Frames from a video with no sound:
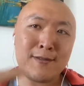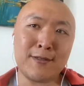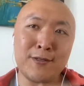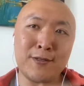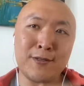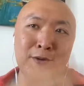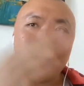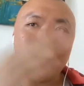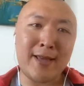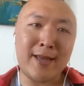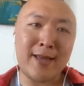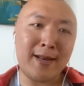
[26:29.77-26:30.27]

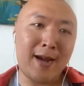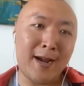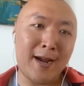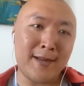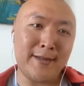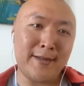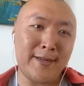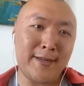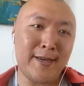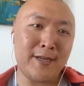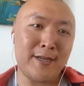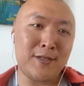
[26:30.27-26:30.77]
still at that
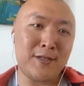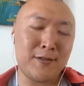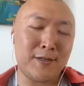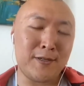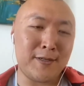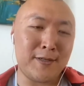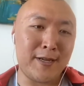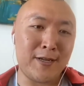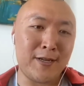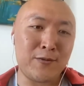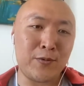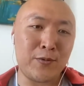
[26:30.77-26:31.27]
ideation
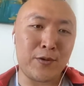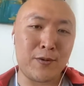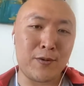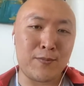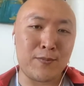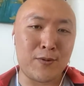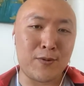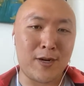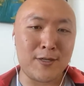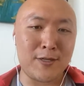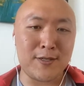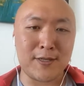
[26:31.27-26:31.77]
stage with your
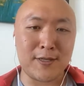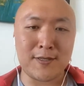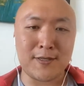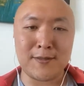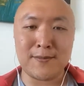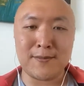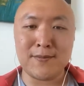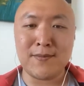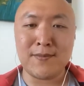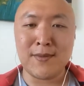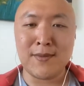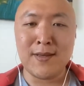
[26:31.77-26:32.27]
project.
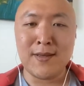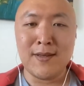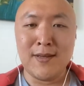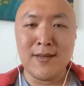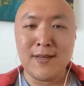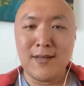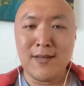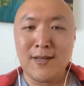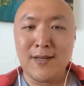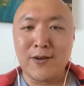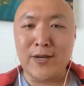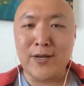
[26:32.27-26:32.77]

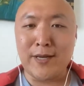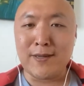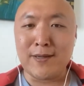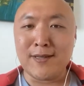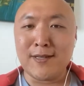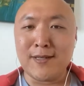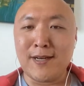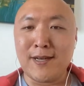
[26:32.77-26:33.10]
Okay,